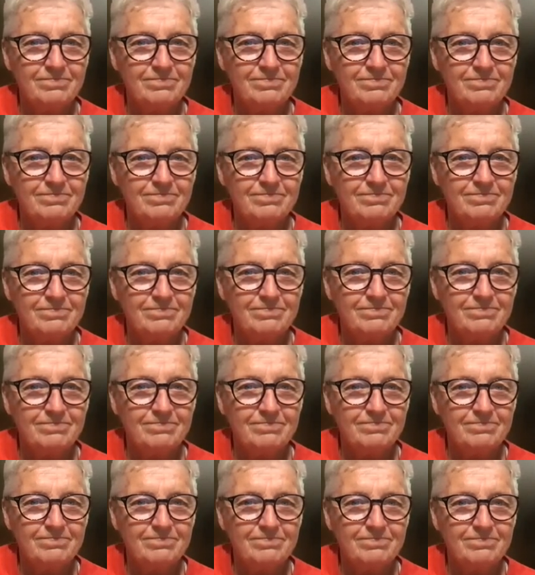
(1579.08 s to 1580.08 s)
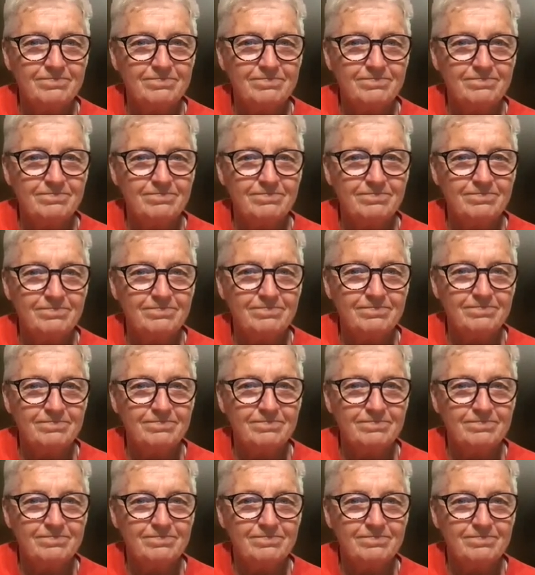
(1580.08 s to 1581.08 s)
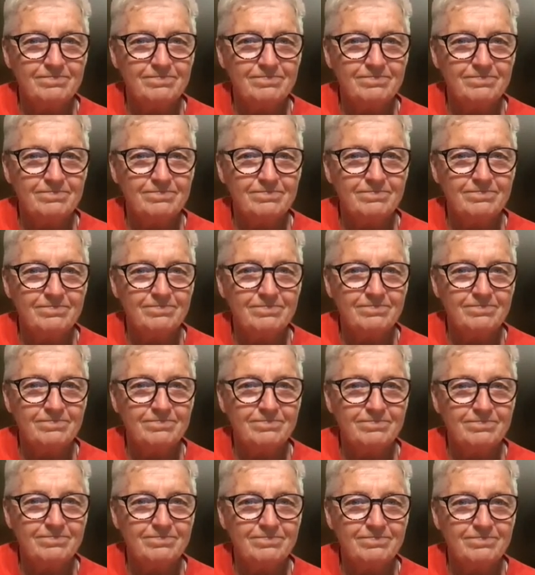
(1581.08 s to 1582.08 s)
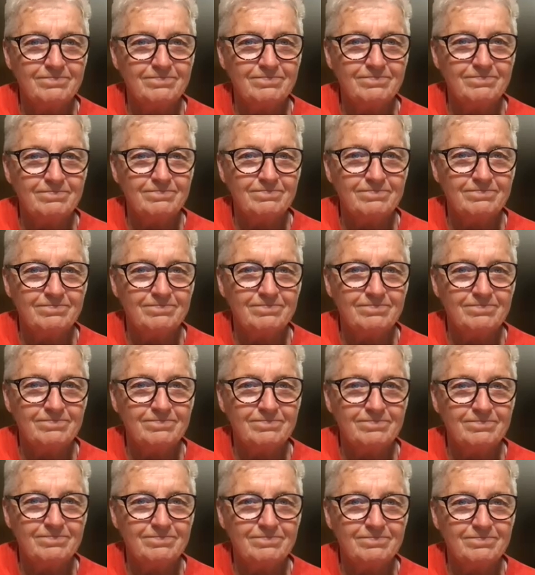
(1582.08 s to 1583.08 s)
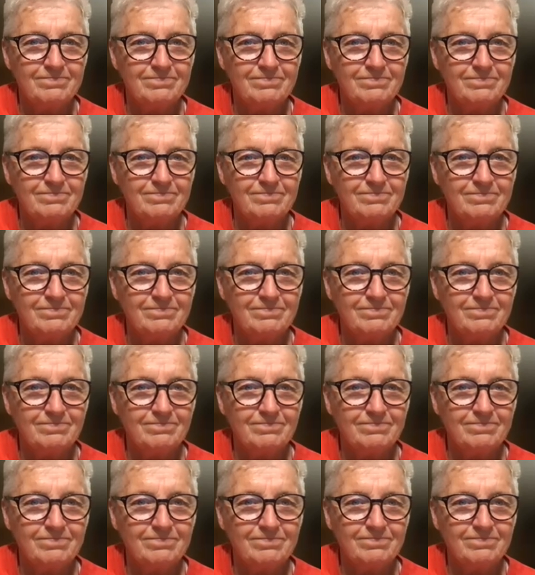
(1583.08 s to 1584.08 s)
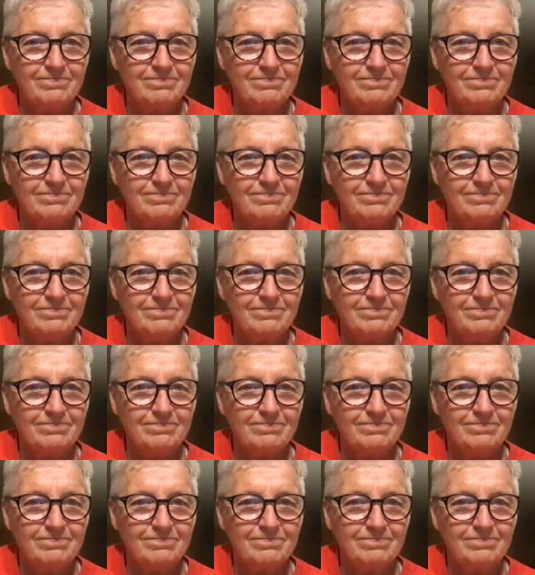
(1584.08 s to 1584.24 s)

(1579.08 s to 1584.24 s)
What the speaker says: [no speech]